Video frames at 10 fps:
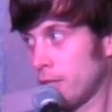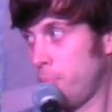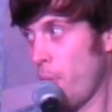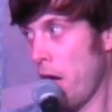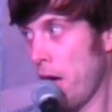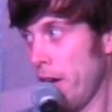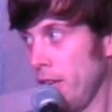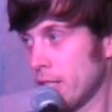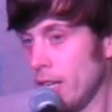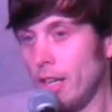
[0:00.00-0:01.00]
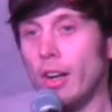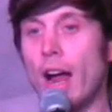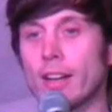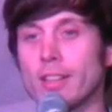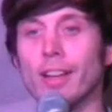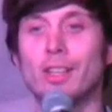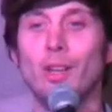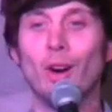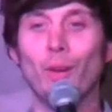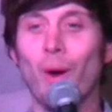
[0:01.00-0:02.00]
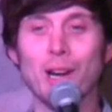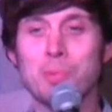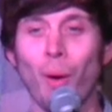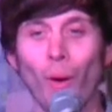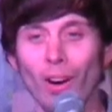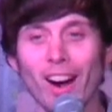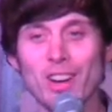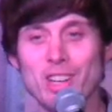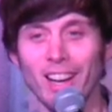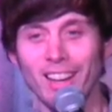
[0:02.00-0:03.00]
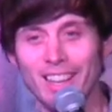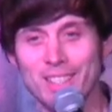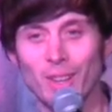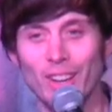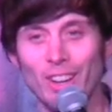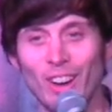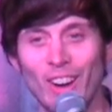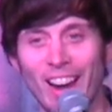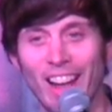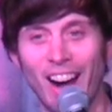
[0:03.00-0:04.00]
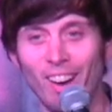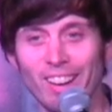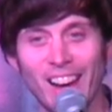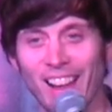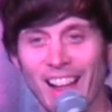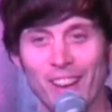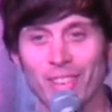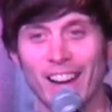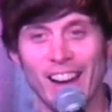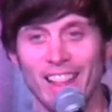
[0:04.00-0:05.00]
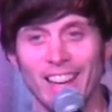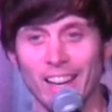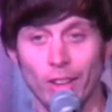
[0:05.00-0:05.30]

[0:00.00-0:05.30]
It's bad, isn't it? You're acting like you don't watch porn, aren't you? That's what you're doing right now. You're not laughing at anything.